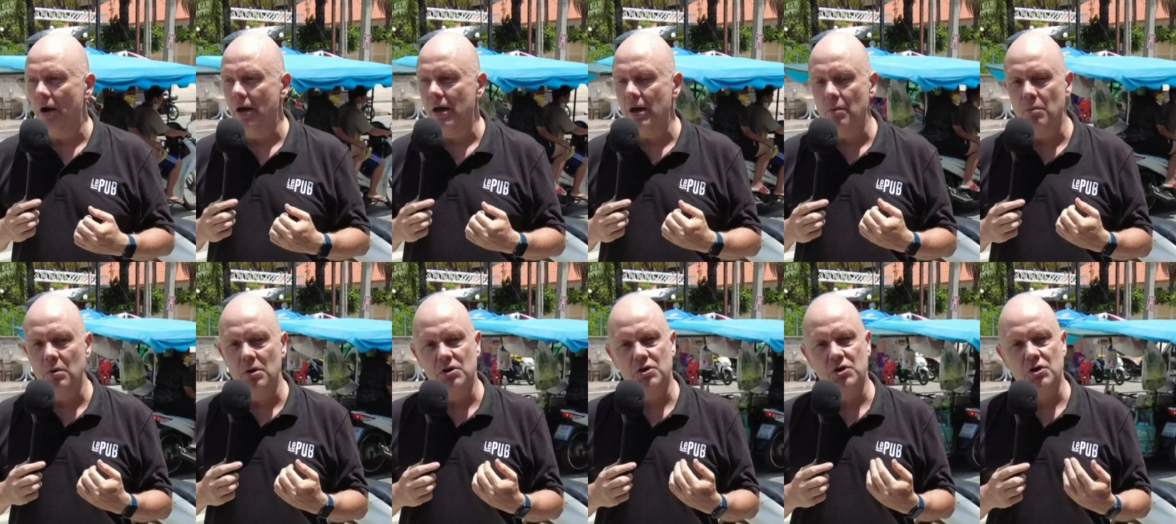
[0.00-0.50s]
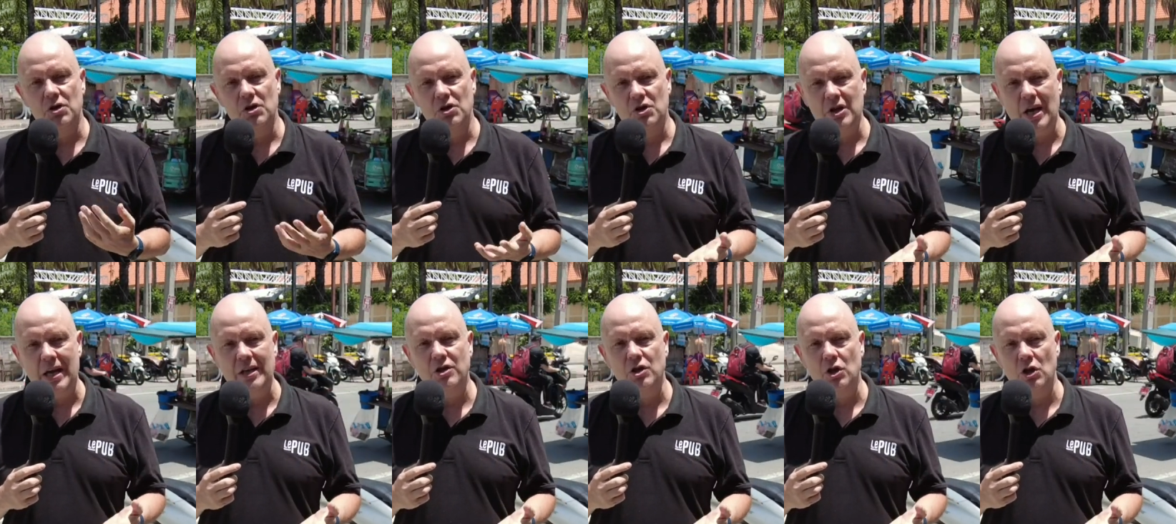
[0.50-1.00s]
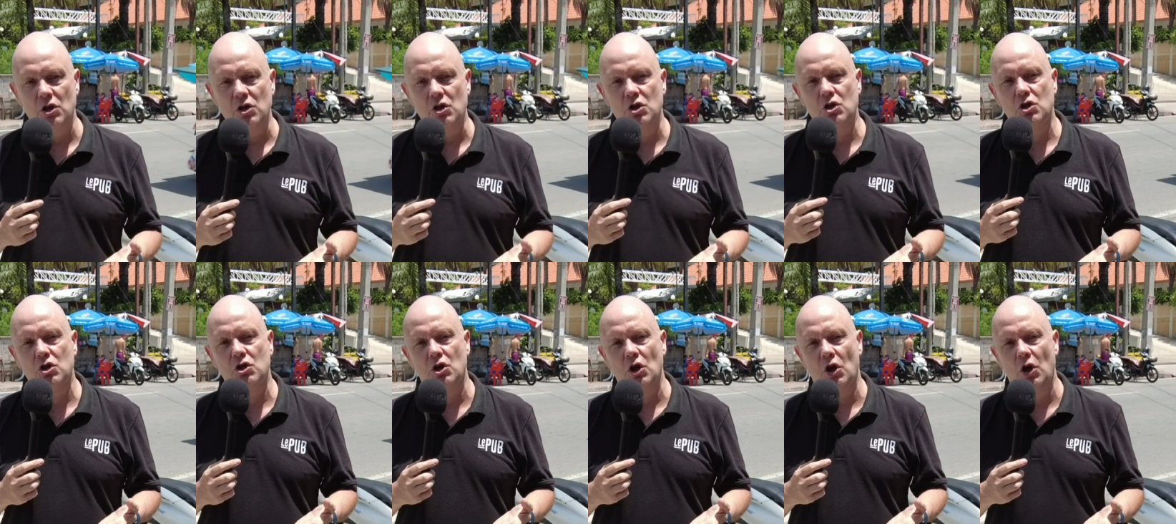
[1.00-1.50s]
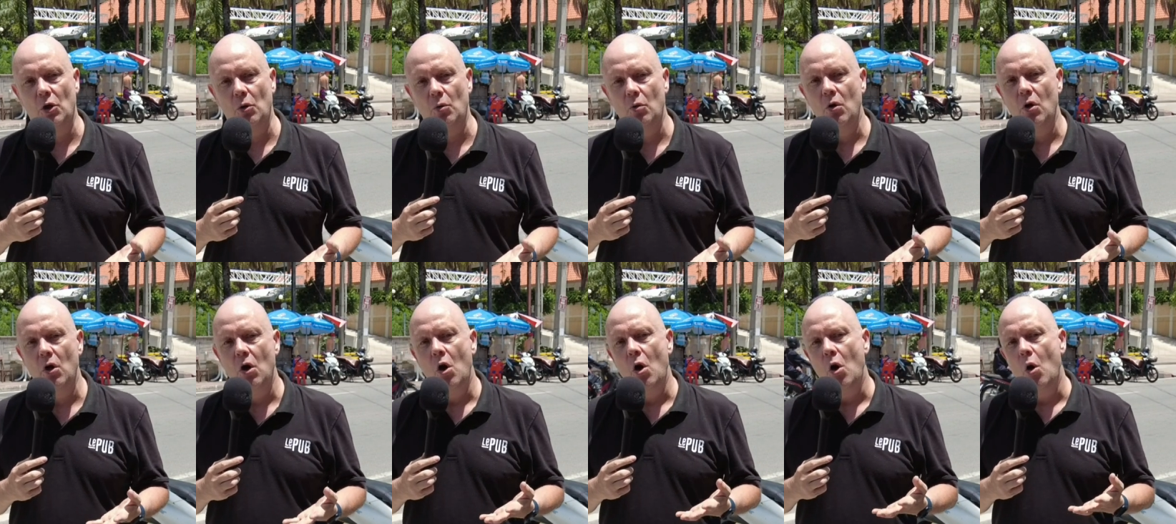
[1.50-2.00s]
He was sentenced to
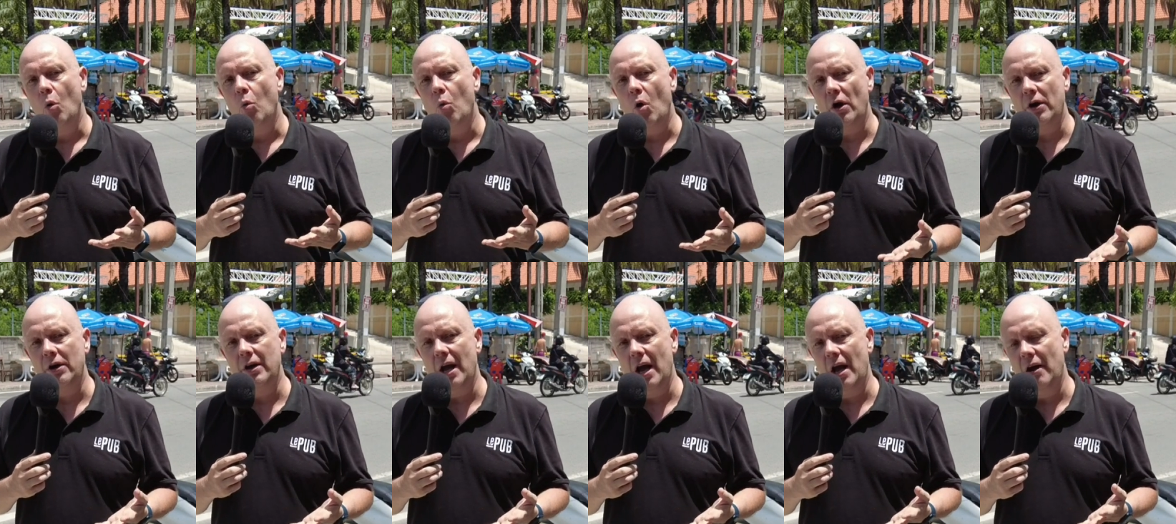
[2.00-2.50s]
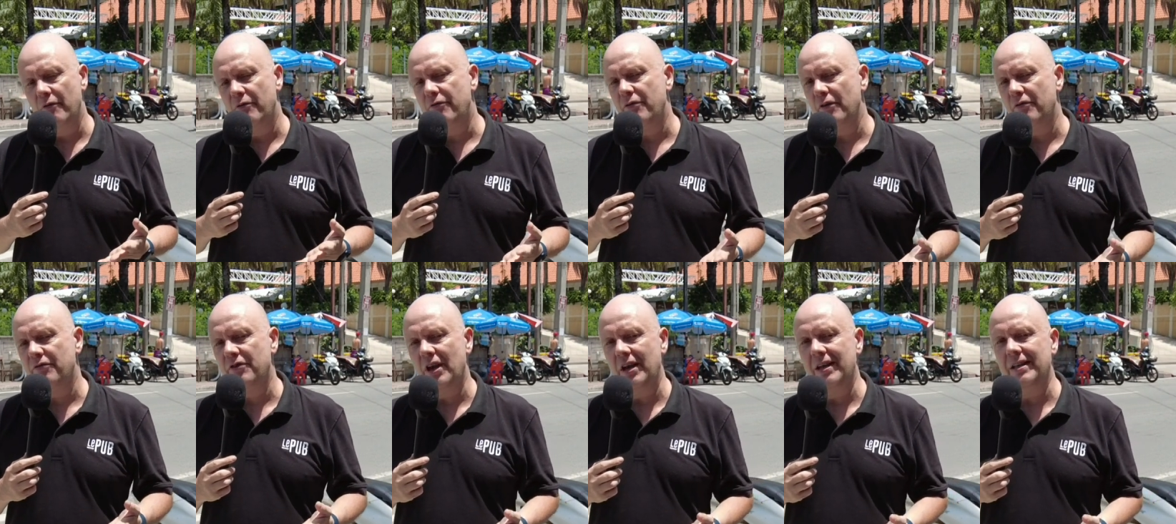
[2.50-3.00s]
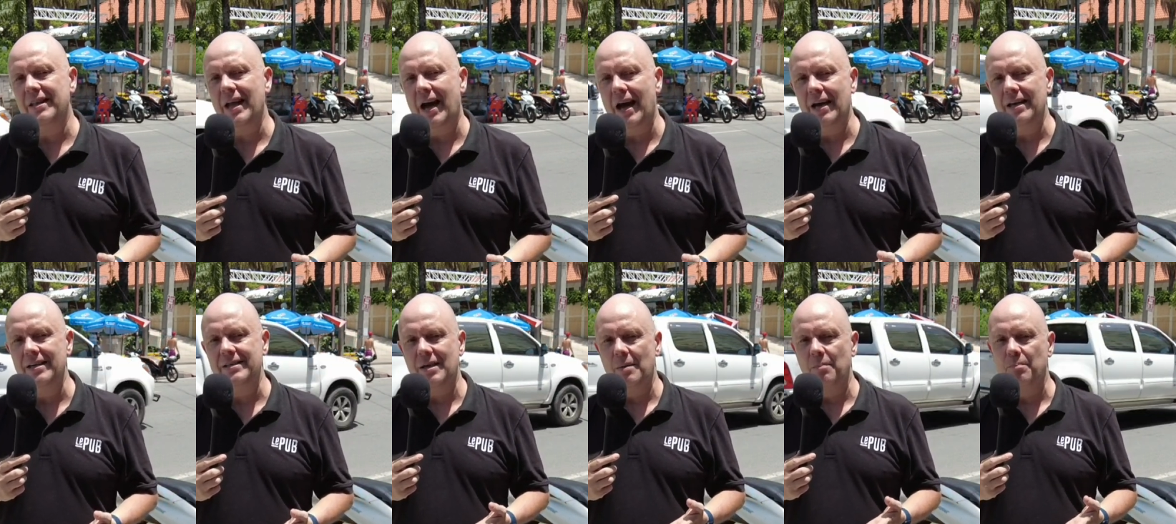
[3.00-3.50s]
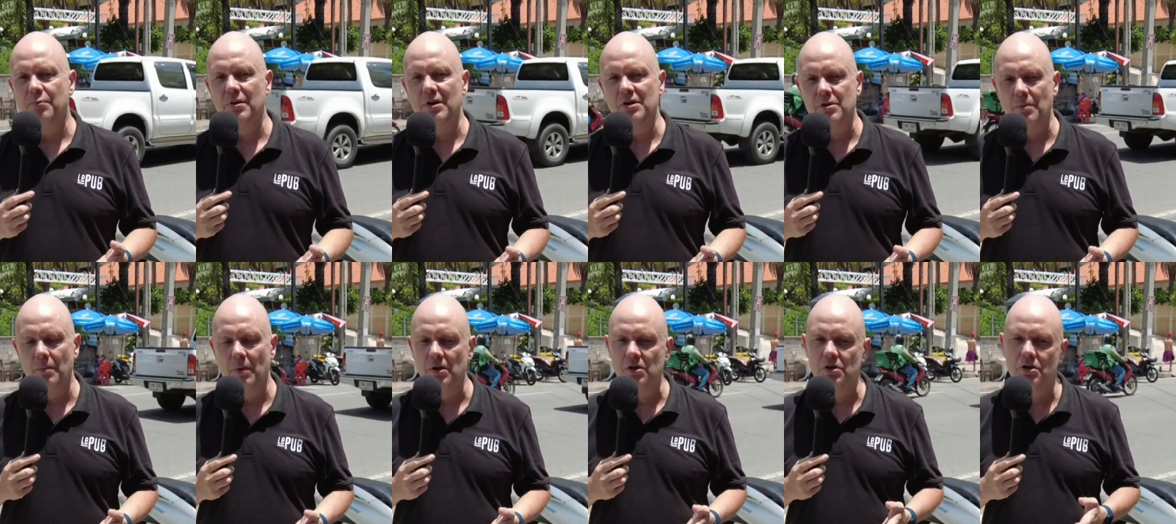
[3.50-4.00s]
1 year and 15 days
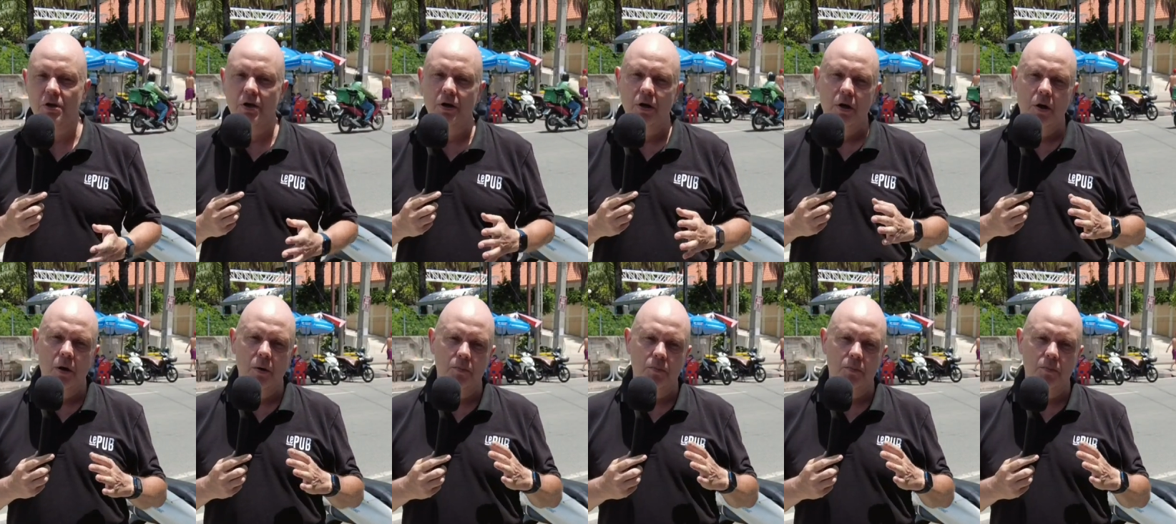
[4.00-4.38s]
imprisonment,